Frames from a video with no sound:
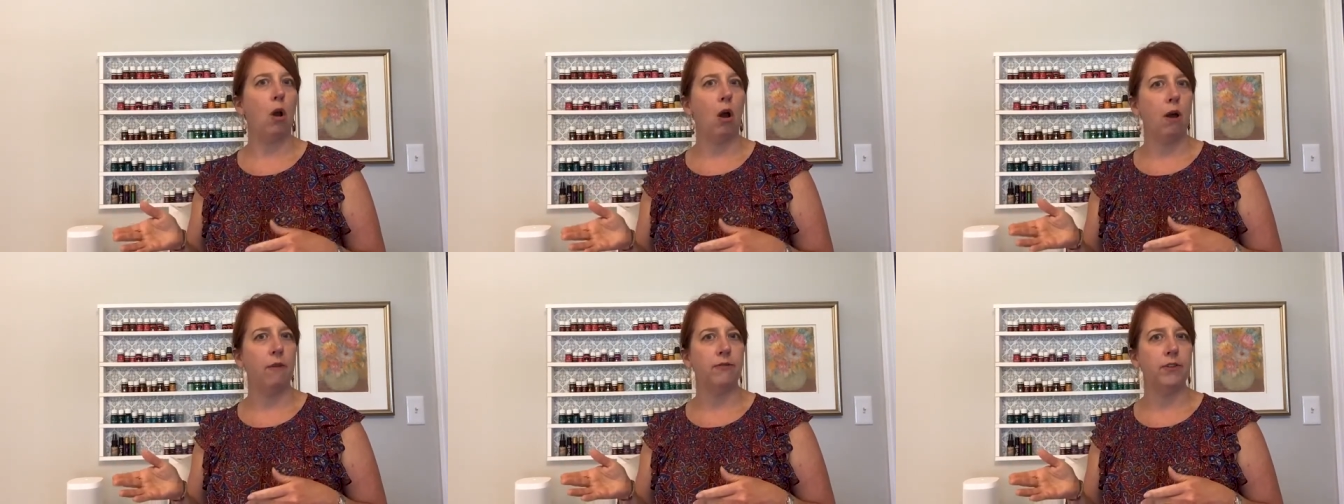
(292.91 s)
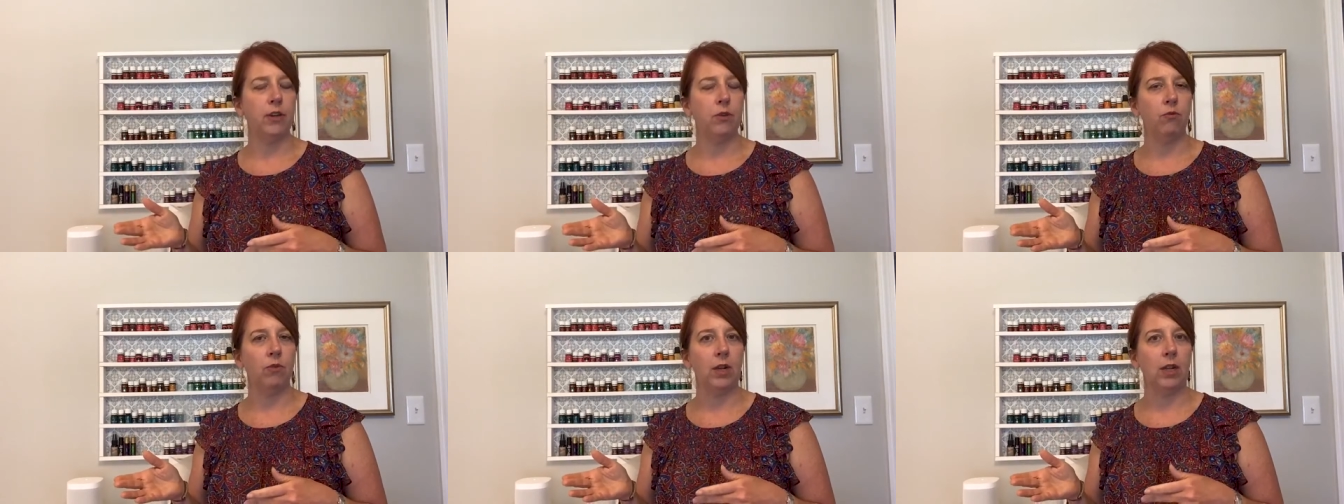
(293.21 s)

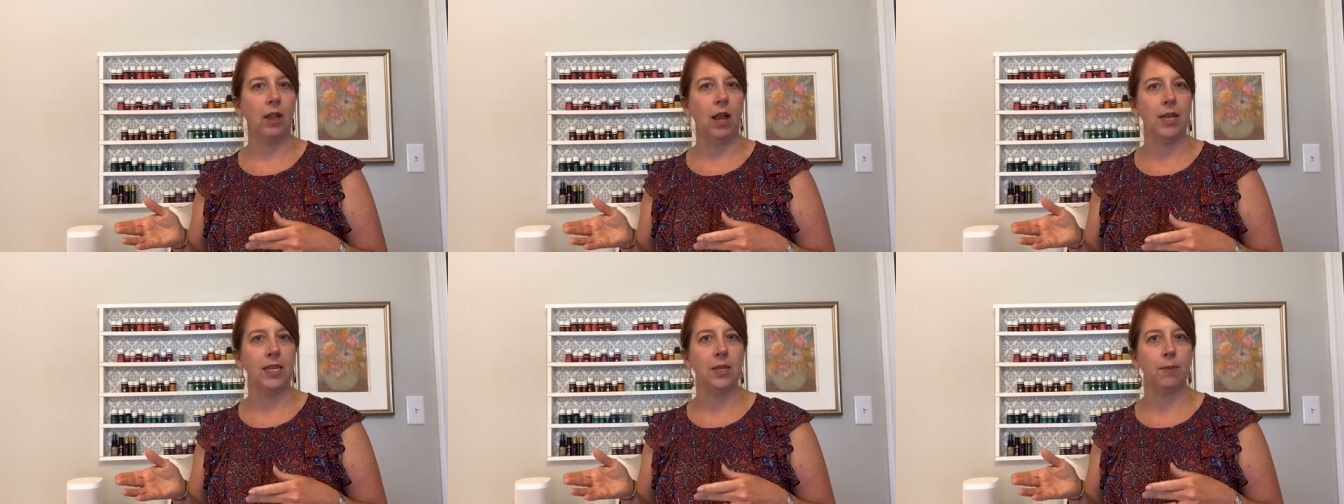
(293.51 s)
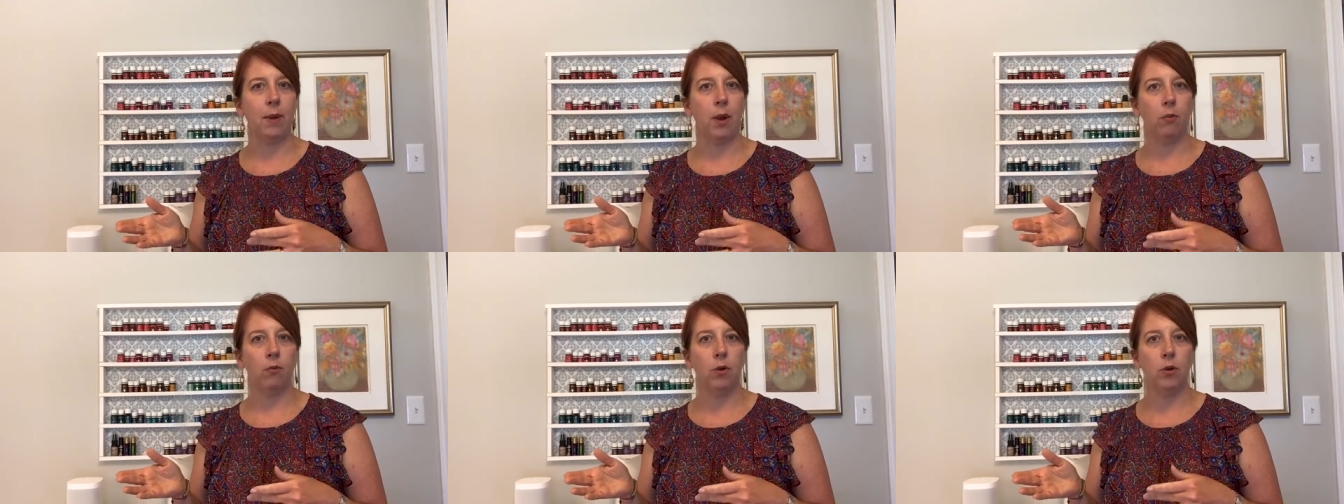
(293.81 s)
often realize
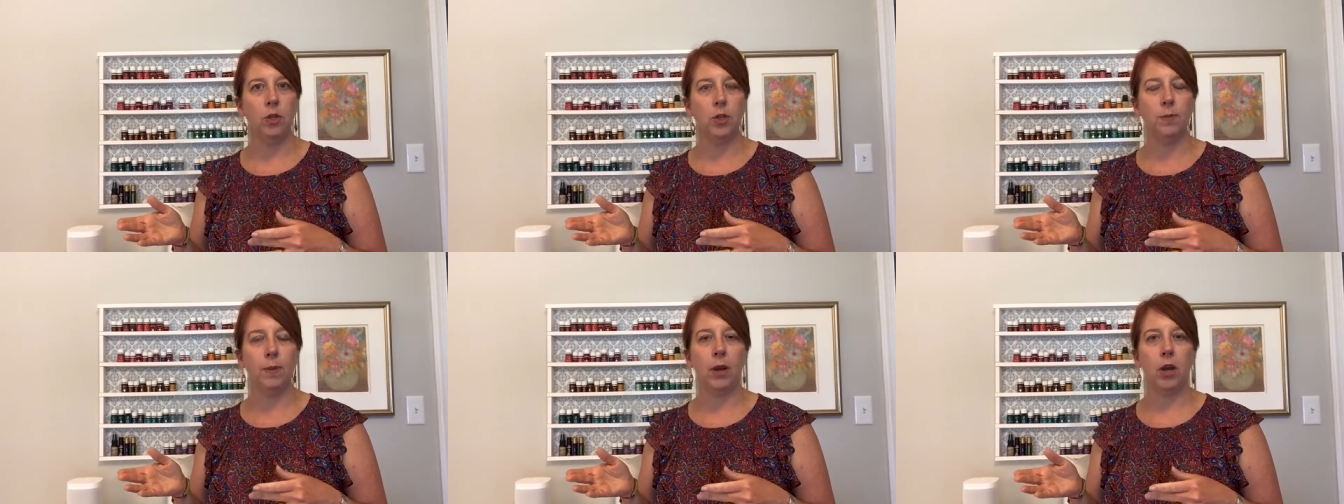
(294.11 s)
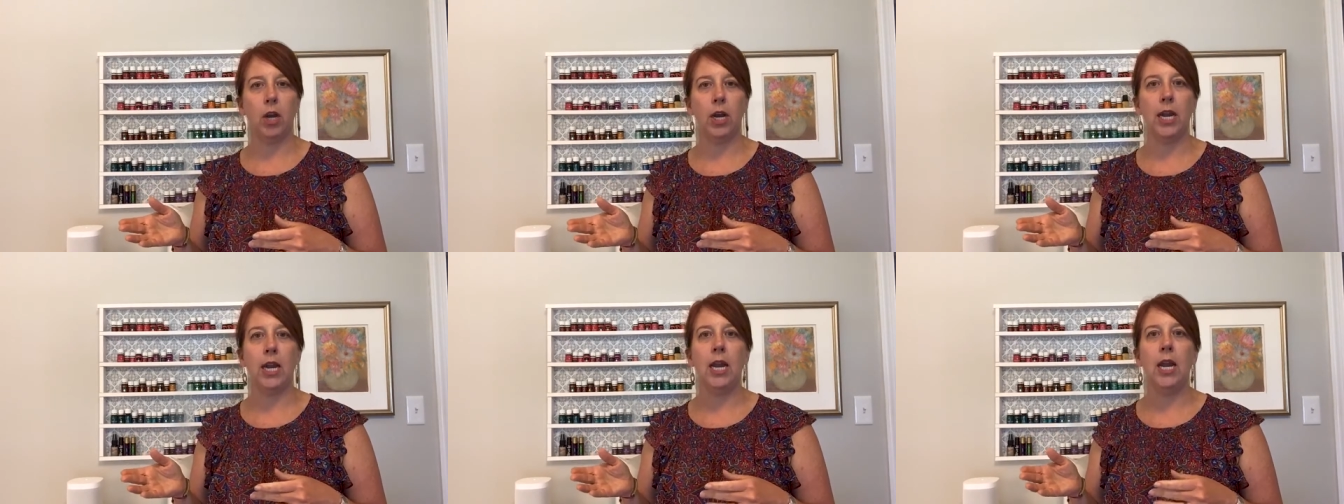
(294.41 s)
about
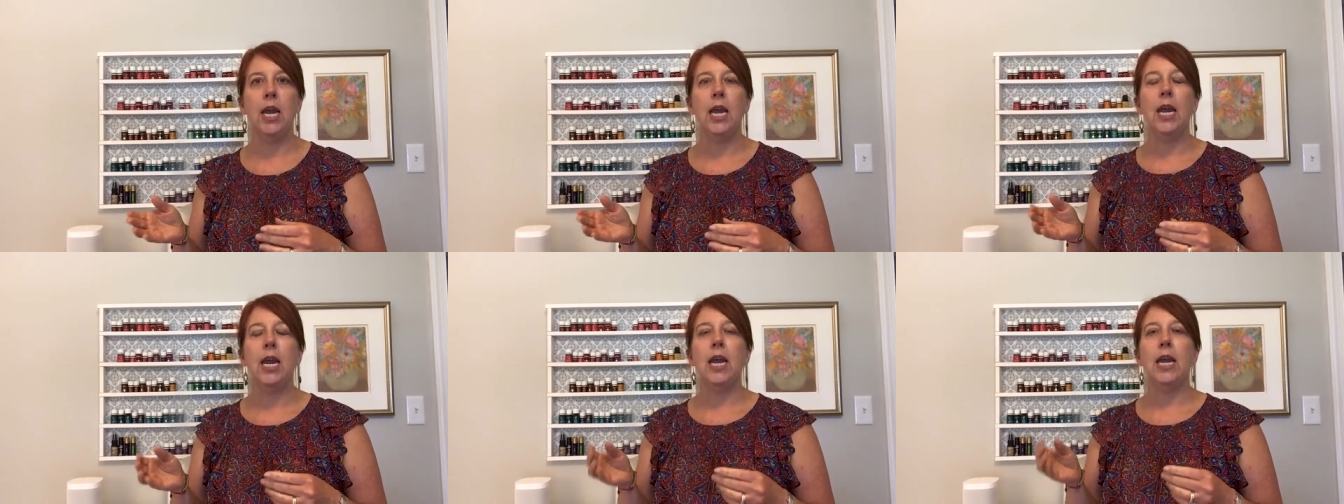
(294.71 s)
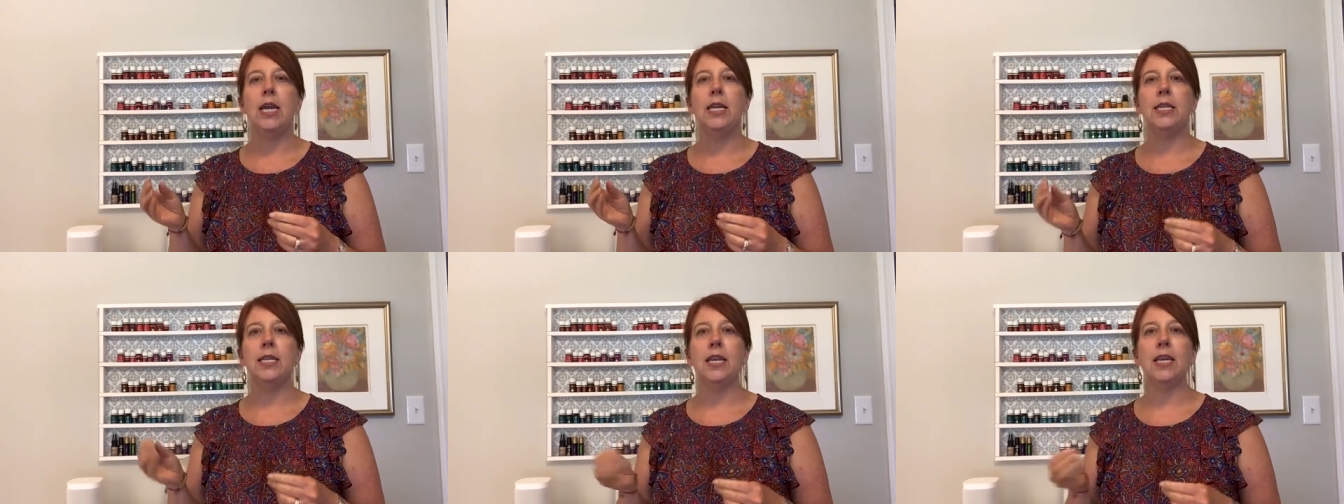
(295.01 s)
rosemary
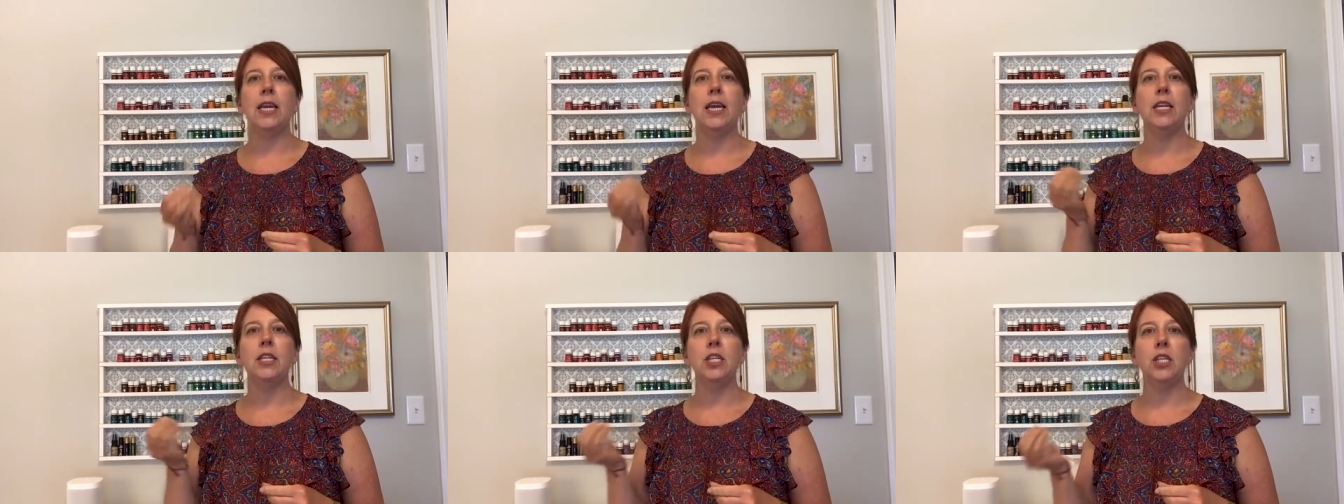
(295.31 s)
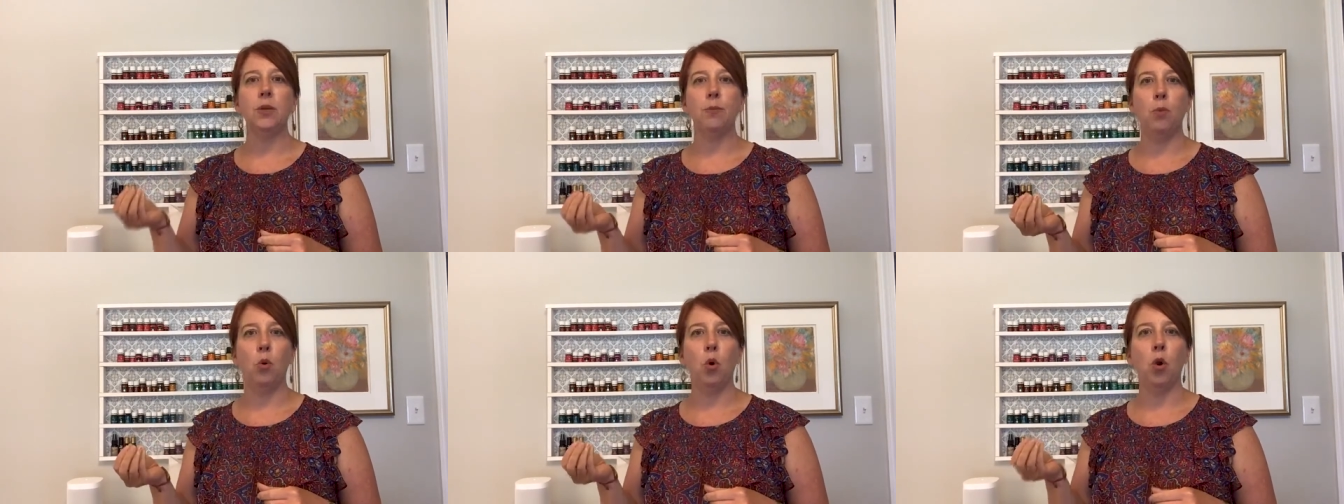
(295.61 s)
is it can
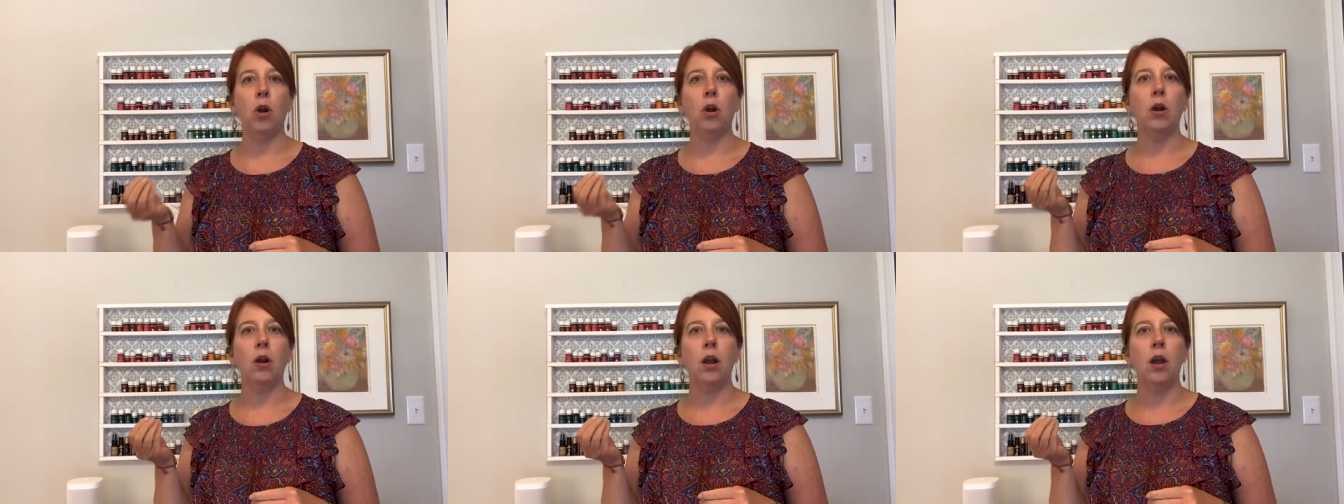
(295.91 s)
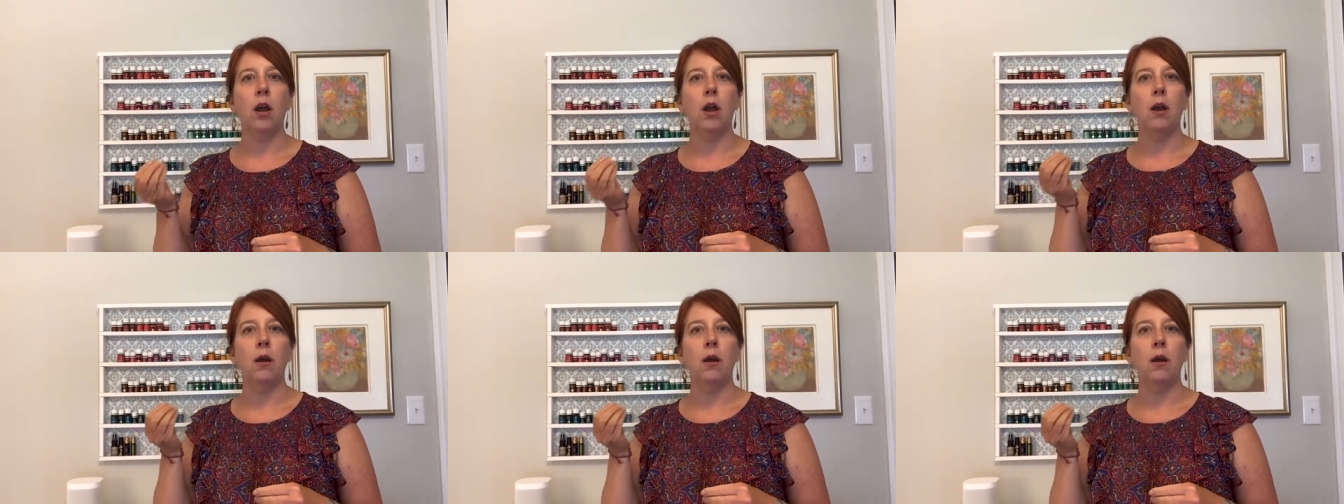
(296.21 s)
support